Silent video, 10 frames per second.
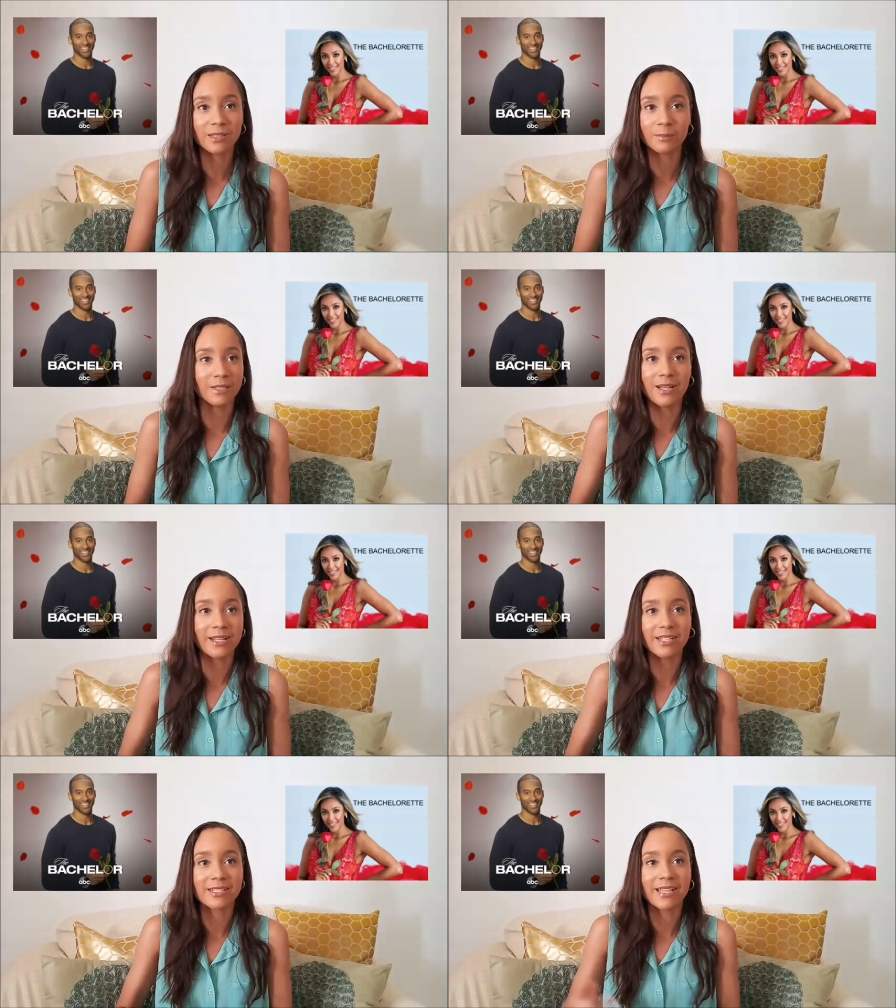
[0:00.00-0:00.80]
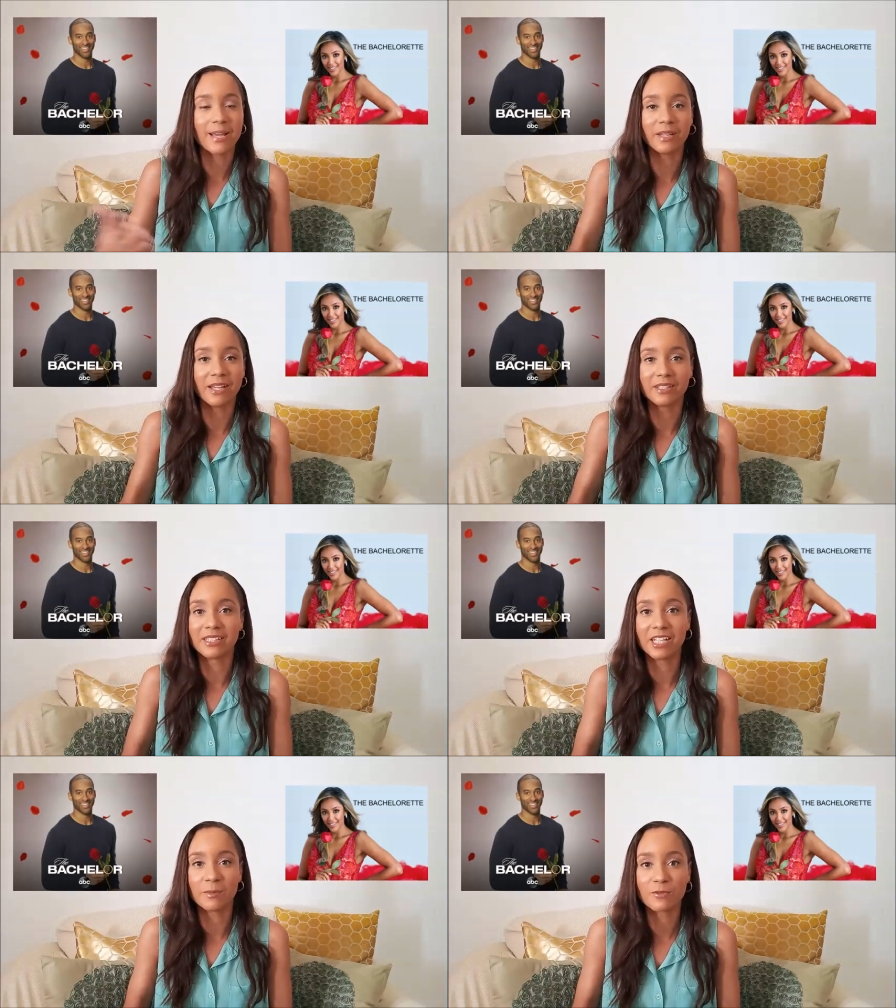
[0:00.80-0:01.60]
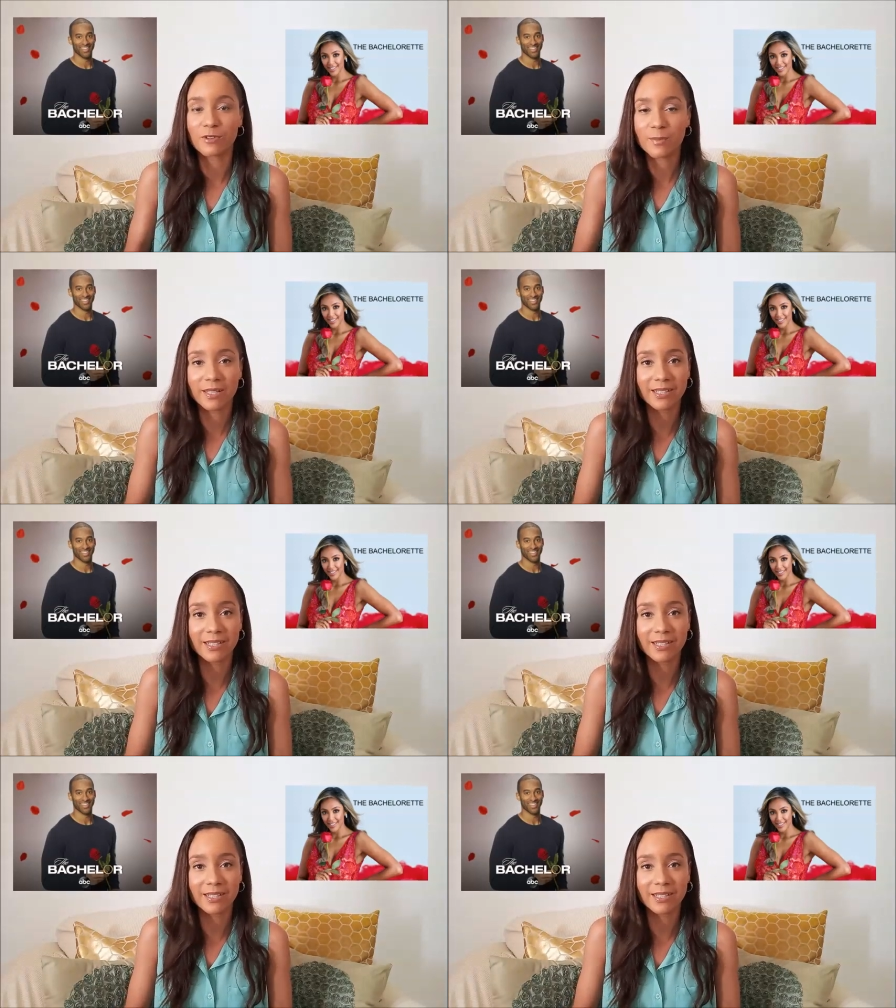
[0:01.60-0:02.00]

but I just get my entertainment from it,